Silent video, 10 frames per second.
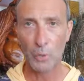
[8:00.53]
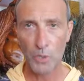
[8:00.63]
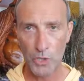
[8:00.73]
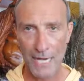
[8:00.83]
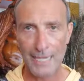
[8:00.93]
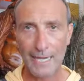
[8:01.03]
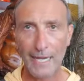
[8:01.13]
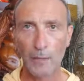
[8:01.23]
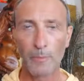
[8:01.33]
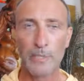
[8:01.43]
who's trying to
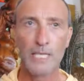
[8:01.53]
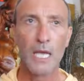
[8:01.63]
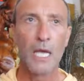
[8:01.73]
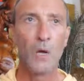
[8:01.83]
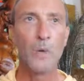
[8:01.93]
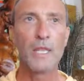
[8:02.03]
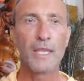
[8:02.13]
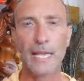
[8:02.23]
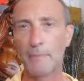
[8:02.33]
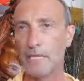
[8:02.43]
help us with
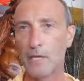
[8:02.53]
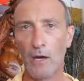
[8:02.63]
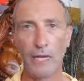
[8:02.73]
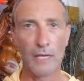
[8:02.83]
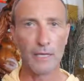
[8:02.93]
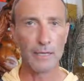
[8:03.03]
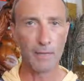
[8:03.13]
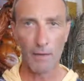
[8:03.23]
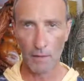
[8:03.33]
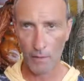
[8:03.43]
cannabis oil and
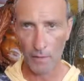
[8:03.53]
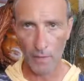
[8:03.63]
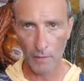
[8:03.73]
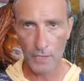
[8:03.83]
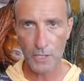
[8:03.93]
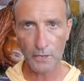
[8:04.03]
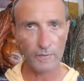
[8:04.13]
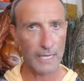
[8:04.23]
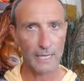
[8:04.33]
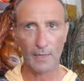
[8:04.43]
all the stuff,
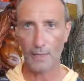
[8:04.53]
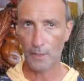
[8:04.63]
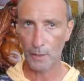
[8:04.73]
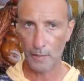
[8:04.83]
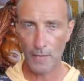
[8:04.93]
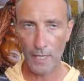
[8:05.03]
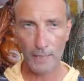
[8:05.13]
like, you know,